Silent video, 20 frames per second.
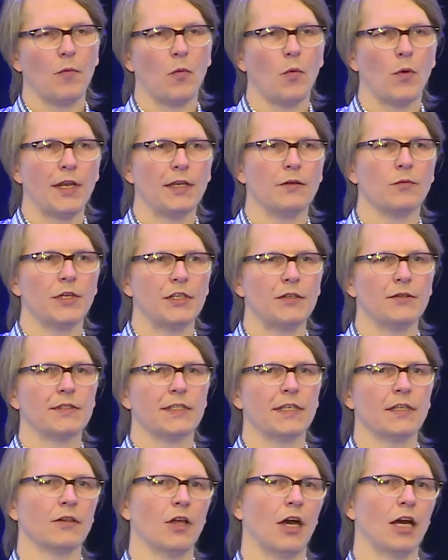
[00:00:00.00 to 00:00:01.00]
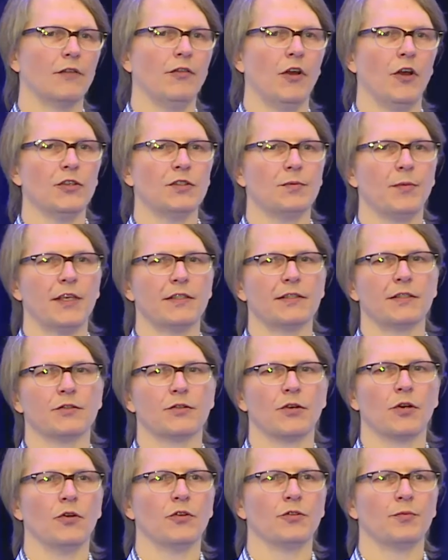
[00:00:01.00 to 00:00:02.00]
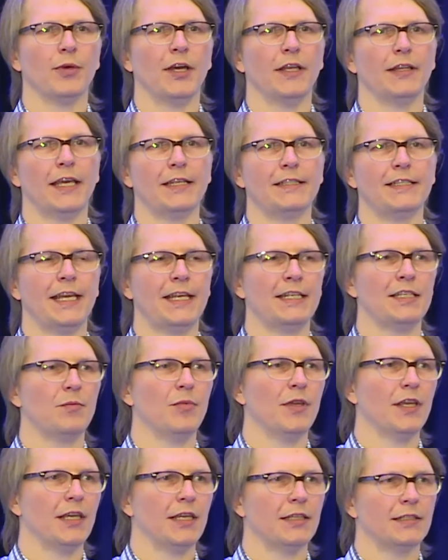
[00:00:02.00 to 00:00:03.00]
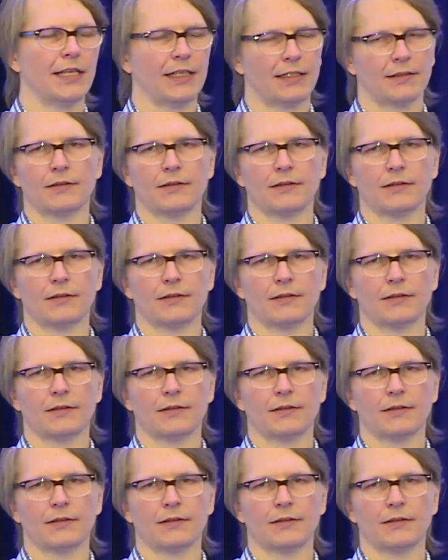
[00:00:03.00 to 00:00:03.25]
We do see a lot of host-based controls, but they tend to be